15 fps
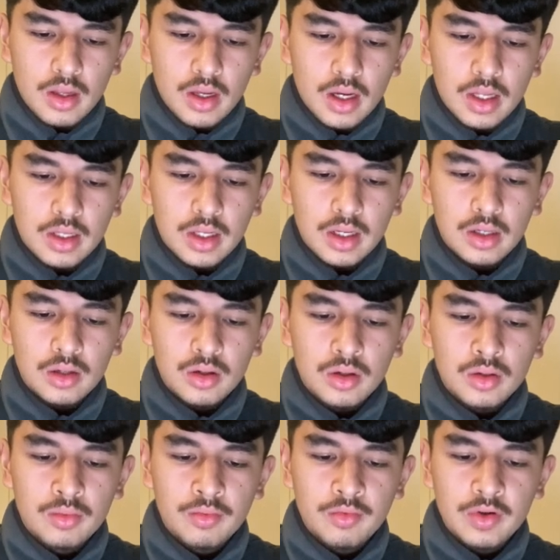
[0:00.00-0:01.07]
and then
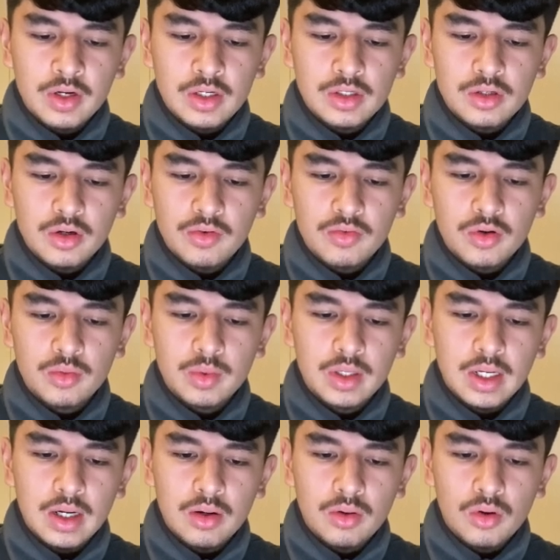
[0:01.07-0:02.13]
finished off coming
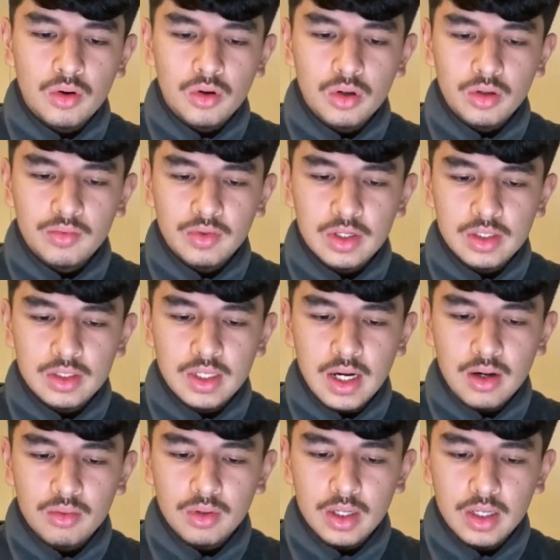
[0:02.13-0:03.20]
down. All of this
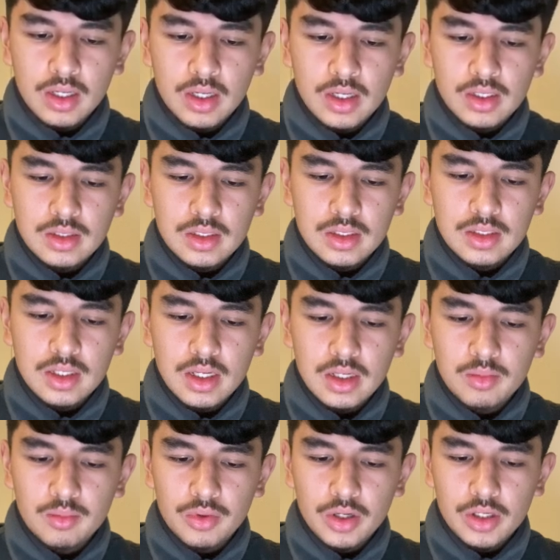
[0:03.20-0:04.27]
down leg is the selling
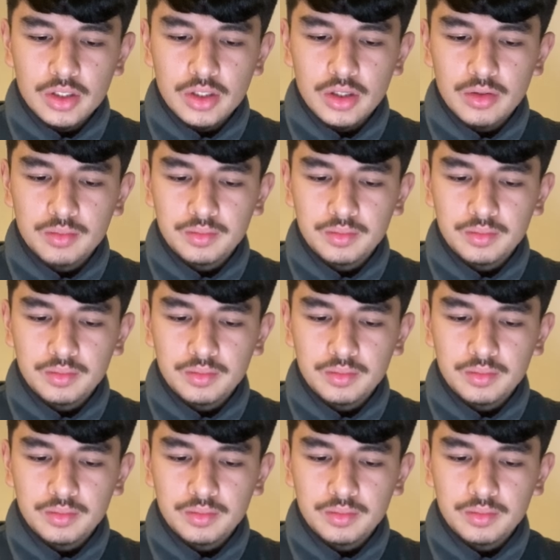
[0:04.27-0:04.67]
pressure.